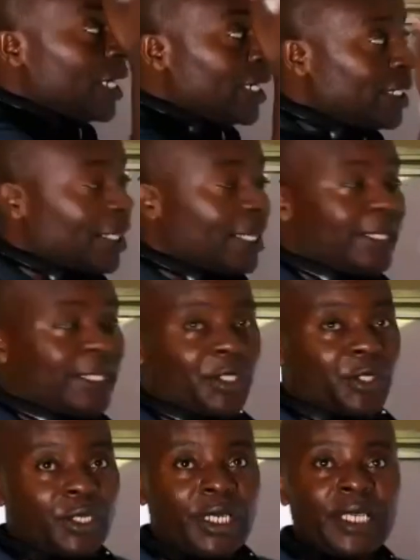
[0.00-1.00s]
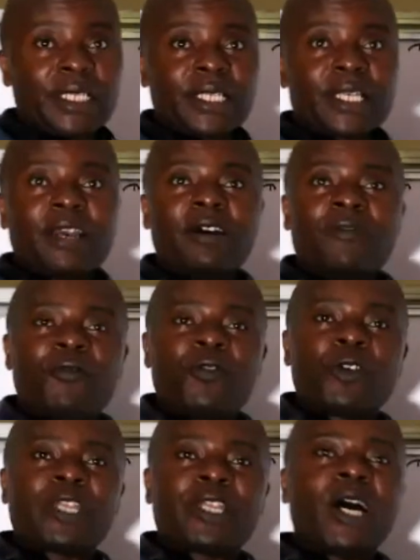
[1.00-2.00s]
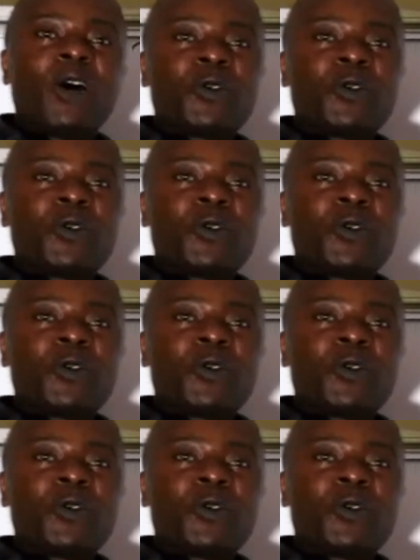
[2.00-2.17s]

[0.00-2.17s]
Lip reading: Very reasonable rates. We charge Kenya shillings